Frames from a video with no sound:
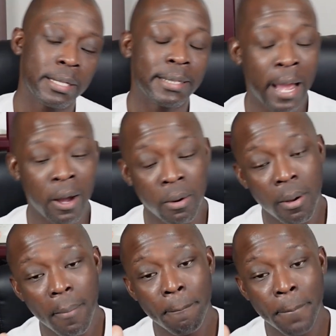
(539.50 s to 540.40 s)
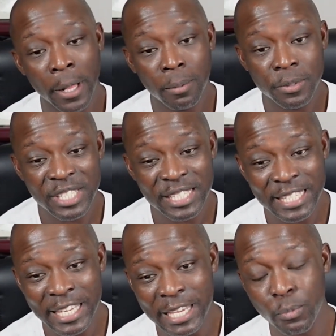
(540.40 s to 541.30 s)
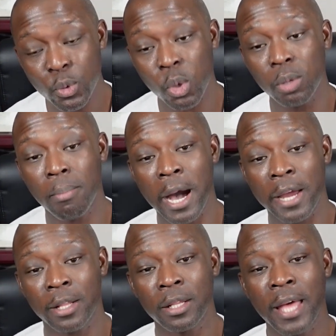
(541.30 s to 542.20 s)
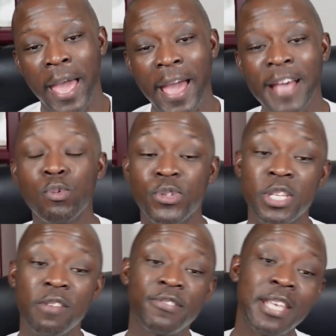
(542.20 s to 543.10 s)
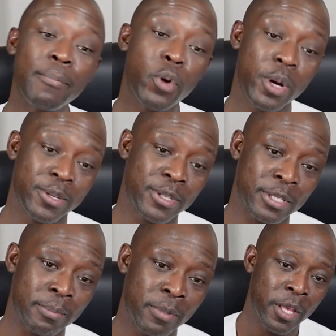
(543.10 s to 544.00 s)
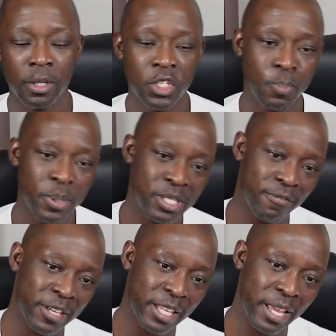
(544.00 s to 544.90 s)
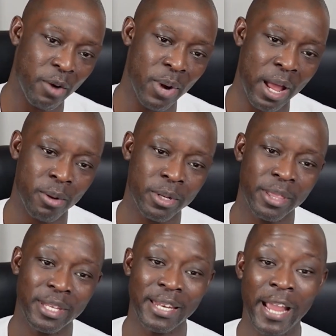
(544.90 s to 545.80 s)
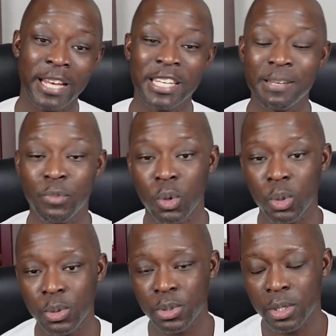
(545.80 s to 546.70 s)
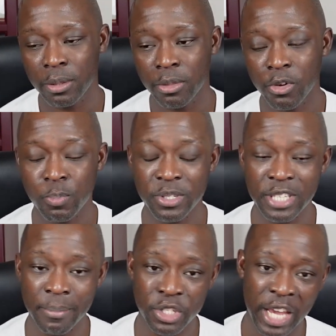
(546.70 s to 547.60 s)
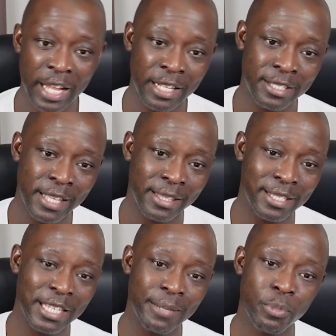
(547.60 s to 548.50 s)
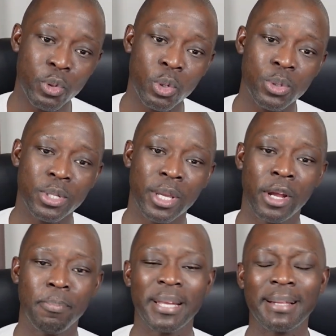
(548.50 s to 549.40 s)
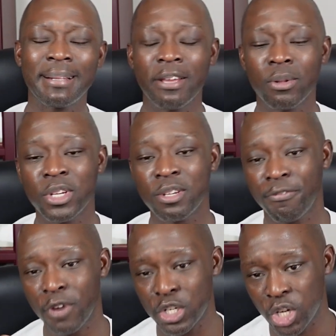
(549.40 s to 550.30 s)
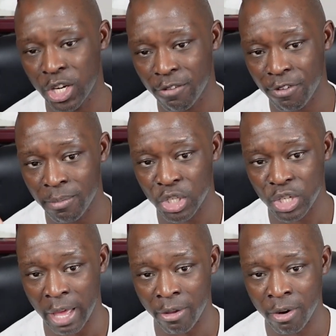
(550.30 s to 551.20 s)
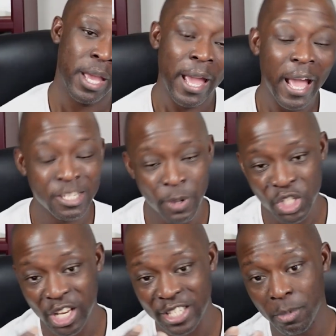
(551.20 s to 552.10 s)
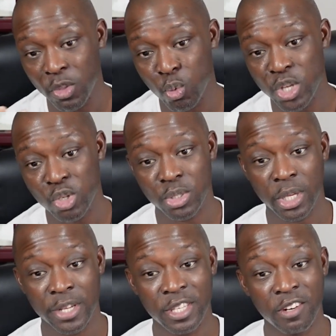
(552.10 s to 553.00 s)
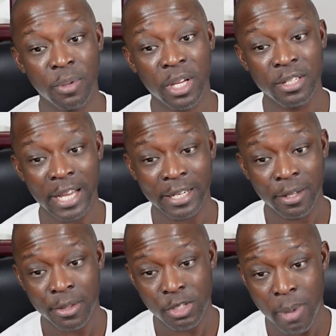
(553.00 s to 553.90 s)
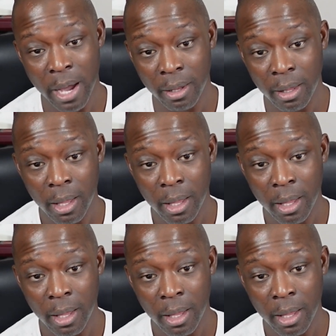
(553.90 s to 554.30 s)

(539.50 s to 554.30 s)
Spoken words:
Now, Belbin's team role model has received some criticism, specifically around the 9 team roles. There's been some challenge that the team roles cannot be clearly differentiated from each other, especially in some of the research studies that have been conducted on this model.